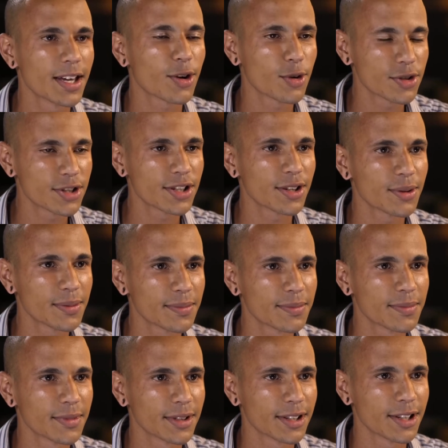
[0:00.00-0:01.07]
come true.
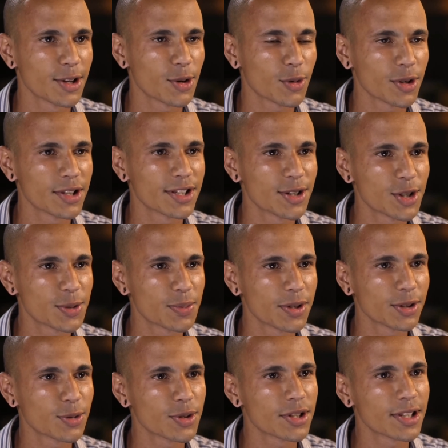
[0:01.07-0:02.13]
I
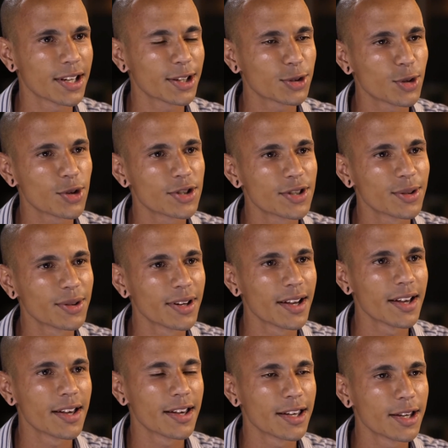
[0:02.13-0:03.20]
live
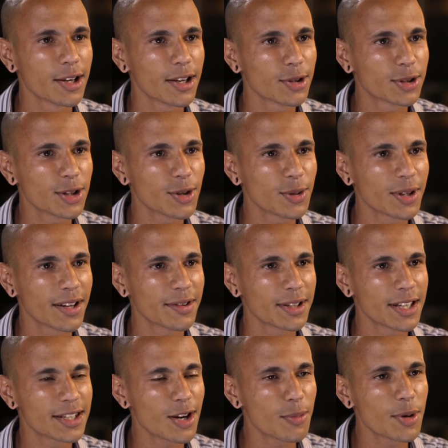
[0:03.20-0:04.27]
24/7 with the
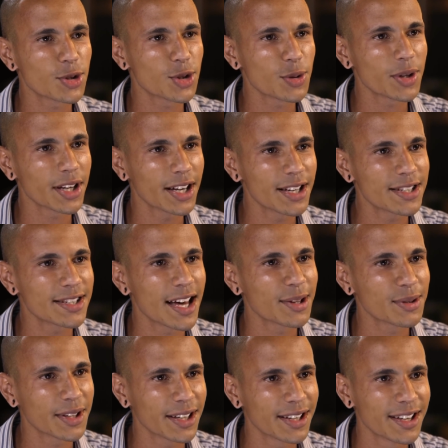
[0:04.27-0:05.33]
one who saved
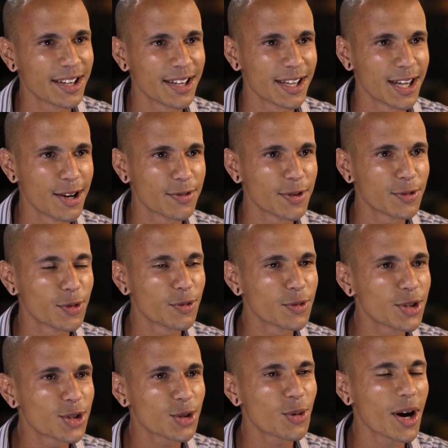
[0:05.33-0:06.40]
me. Eu vivo
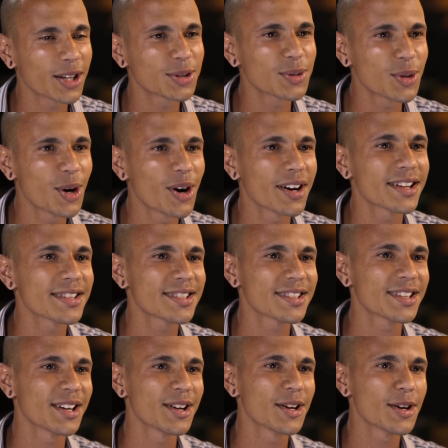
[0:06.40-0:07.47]
24 horas
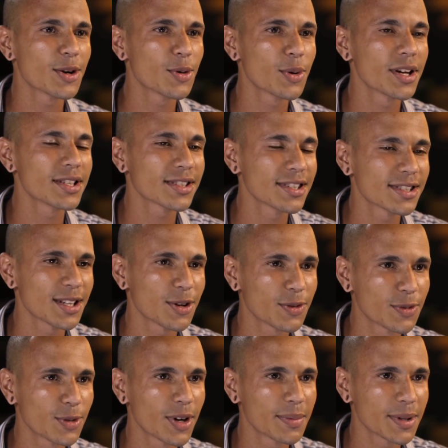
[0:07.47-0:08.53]
com esse que
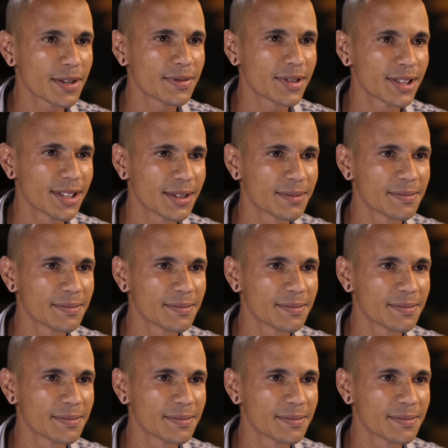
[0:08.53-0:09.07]
salvou a minha vida.